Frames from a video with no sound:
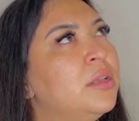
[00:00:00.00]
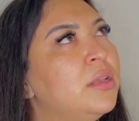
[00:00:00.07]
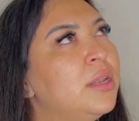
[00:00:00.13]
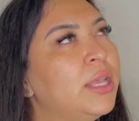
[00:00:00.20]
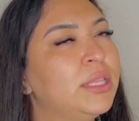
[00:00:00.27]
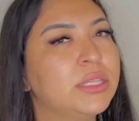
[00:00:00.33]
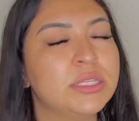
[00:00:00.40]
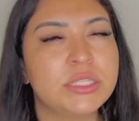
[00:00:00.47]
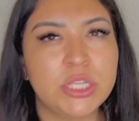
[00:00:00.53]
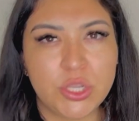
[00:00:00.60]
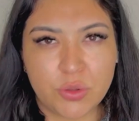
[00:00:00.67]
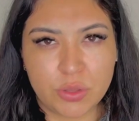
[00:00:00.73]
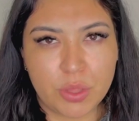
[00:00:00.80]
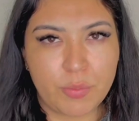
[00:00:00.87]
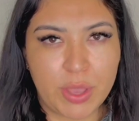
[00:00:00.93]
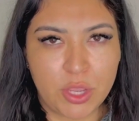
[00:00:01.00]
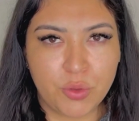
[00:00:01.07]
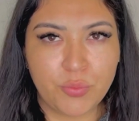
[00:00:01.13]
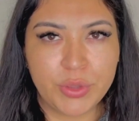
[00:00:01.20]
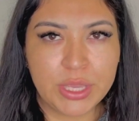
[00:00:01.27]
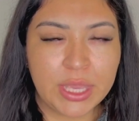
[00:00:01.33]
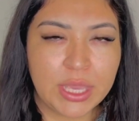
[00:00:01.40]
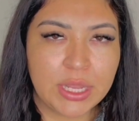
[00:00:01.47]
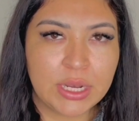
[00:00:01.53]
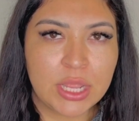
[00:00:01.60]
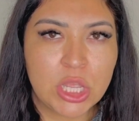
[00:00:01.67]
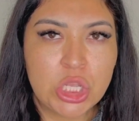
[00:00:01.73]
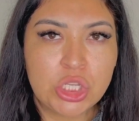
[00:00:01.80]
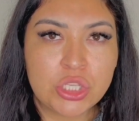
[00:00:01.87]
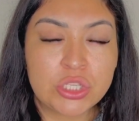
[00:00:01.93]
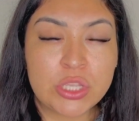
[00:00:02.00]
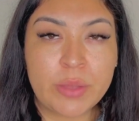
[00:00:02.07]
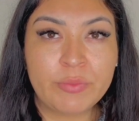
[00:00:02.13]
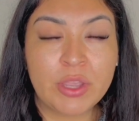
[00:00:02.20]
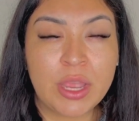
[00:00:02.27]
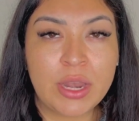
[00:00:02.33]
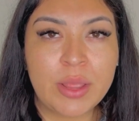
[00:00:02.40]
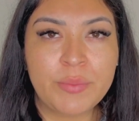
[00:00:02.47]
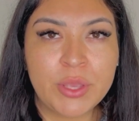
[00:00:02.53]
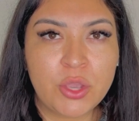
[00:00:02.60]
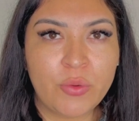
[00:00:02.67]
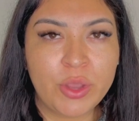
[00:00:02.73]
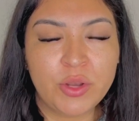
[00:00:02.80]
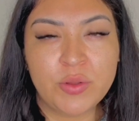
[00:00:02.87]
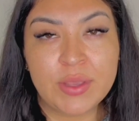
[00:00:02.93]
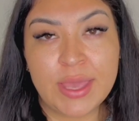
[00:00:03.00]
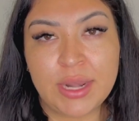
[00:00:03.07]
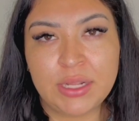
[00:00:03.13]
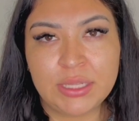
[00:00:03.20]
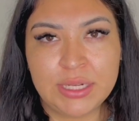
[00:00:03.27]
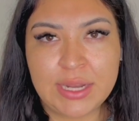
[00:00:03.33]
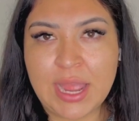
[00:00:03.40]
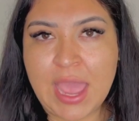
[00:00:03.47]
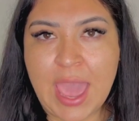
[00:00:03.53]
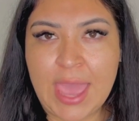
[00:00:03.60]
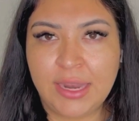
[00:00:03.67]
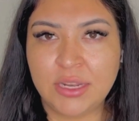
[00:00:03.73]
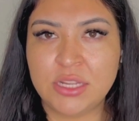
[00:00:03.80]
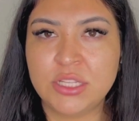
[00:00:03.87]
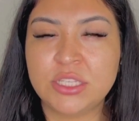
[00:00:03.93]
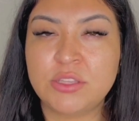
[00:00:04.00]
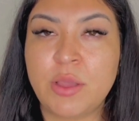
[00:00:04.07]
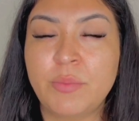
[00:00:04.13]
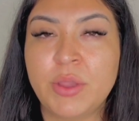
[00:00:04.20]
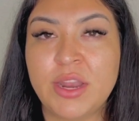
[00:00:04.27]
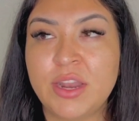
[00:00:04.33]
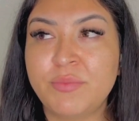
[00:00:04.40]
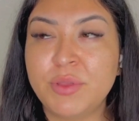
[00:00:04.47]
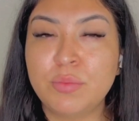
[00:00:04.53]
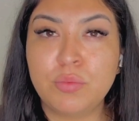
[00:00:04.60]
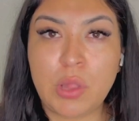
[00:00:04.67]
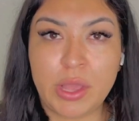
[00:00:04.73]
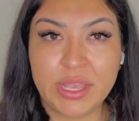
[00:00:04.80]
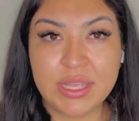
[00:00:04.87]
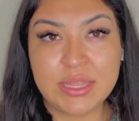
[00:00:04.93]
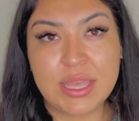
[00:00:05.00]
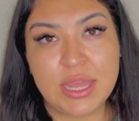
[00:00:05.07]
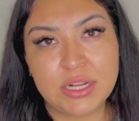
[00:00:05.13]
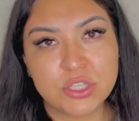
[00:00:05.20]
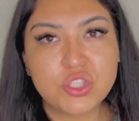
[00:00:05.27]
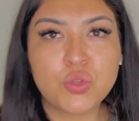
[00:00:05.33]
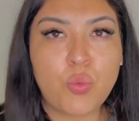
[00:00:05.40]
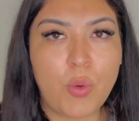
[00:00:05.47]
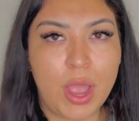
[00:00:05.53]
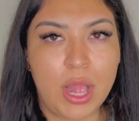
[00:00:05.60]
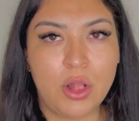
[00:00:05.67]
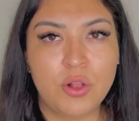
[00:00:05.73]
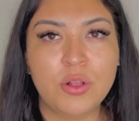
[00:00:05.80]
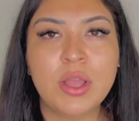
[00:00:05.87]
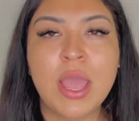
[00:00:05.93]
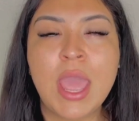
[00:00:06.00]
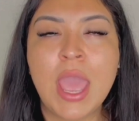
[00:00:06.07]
like the Cinco de Mayo weekend. So I'm gonna be going to Catalina Island. So I'm gonna be vlogging that as well.